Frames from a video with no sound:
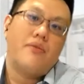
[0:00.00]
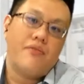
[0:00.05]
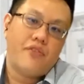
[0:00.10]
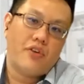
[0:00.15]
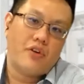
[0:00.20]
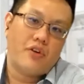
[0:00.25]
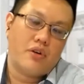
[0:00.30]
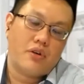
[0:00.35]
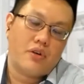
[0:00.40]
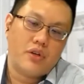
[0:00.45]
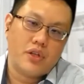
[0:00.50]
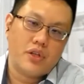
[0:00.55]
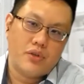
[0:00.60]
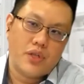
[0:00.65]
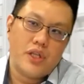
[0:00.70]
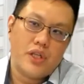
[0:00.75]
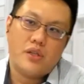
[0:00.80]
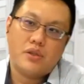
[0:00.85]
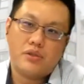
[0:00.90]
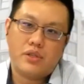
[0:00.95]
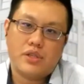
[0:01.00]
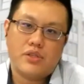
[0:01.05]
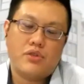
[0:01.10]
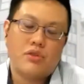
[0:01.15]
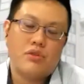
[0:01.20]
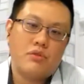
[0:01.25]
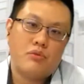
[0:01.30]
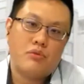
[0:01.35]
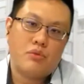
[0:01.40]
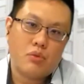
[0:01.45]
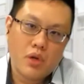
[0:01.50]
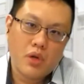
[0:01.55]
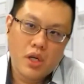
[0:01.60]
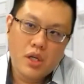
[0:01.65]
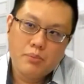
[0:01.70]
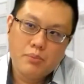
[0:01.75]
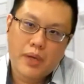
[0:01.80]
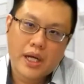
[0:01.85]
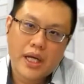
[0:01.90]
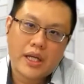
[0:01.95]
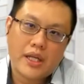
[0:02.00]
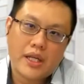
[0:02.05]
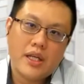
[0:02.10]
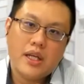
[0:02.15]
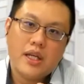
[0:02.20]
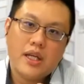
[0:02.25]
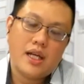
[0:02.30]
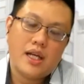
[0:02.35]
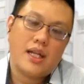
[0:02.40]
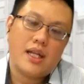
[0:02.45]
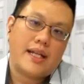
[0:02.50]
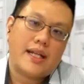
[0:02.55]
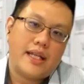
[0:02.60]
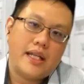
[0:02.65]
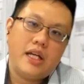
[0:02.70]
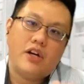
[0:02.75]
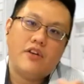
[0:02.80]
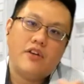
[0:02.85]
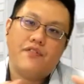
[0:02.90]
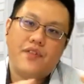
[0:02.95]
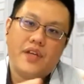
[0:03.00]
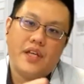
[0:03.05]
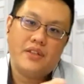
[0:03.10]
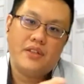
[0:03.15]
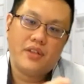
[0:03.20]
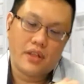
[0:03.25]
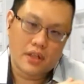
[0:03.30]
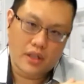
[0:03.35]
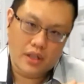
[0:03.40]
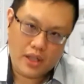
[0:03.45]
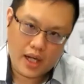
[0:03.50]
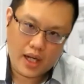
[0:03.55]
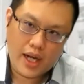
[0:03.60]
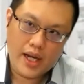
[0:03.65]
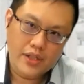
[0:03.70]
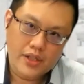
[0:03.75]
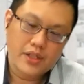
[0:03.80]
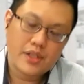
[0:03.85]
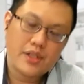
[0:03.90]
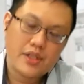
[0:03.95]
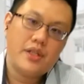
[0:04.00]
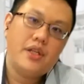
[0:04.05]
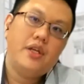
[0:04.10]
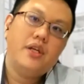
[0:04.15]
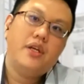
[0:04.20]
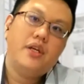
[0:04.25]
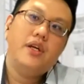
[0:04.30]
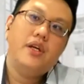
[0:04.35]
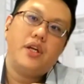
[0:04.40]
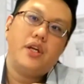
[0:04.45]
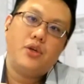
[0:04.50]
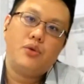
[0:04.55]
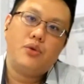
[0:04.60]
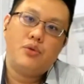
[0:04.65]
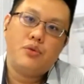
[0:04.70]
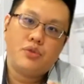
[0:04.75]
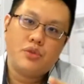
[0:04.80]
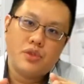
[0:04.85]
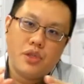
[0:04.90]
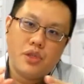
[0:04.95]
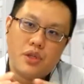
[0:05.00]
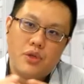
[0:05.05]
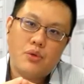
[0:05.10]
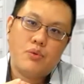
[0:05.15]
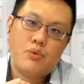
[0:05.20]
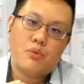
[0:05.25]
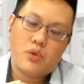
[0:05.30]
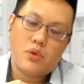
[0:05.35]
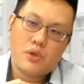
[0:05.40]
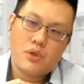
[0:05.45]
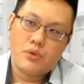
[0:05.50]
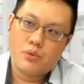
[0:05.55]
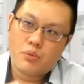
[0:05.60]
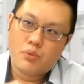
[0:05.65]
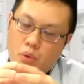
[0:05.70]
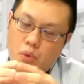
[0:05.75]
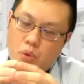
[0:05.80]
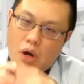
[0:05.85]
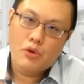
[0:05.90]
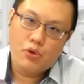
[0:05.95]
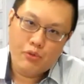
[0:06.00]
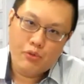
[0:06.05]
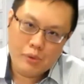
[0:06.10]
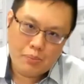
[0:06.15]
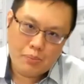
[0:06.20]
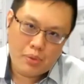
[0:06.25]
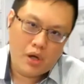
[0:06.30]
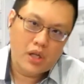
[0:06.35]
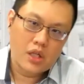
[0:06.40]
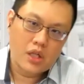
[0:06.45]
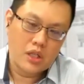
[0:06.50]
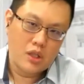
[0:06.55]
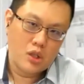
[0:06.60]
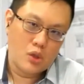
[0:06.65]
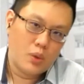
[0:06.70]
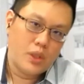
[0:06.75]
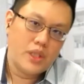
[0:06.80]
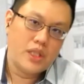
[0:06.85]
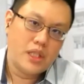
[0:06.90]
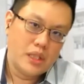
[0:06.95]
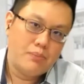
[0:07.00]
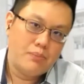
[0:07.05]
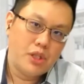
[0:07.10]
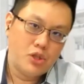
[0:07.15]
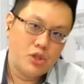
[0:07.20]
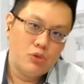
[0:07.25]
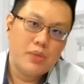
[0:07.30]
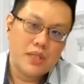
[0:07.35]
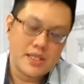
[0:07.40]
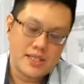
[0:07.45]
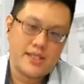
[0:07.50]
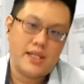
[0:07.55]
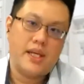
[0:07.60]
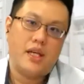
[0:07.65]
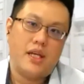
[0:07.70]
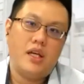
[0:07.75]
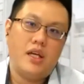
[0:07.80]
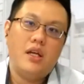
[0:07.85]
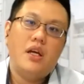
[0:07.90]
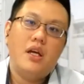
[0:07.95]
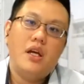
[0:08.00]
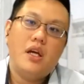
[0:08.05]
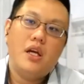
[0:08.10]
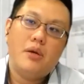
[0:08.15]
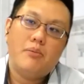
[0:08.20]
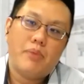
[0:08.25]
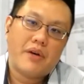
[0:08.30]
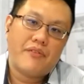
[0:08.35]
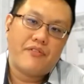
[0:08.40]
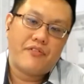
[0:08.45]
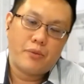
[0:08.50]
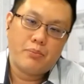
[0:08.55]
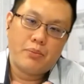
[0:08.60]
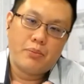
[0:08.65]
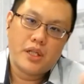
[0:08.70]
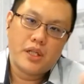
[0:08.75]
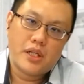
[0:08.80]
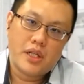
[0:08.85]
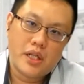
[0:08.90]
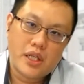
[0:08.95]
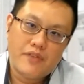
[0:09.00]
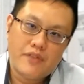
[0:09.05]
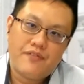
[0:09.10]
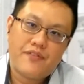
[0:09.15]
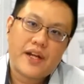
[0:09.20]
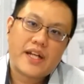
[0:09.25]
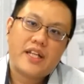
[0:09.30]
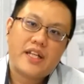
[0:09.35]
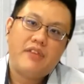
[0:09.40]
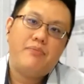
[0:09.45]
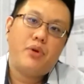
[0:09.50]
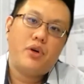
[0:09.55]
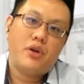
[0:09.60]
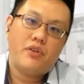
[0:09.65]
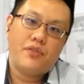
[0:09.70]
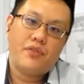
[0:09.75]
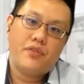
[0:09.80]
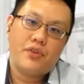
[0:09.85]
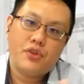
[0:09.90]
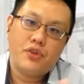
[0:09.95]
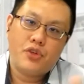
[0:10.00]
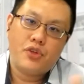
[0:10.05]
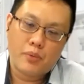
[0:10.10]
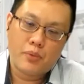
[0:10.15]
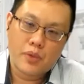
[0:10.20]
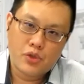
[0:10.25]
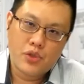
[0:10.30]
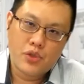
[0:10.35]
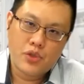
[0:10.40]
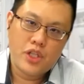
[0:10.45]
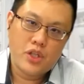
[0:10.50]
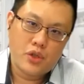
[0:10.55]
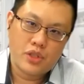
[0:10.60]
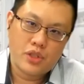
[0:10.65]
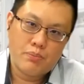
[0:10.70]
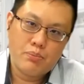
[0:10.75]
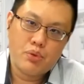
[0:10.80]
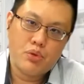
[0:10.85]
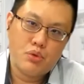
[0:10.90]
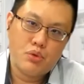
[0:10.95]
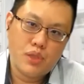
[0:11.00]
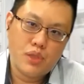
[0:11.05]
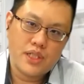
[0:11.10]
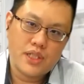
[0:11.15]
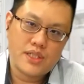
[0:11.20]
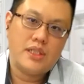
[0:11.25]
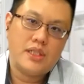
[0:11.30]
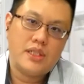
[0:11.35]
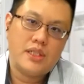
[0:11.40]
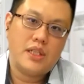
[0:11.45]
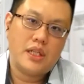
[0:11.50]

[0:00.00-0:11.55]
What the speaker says: for unit holders. So by collecting our fees in cash, while you report a lower DPU per se, but from an effective point of view, your unit holder pool doesn't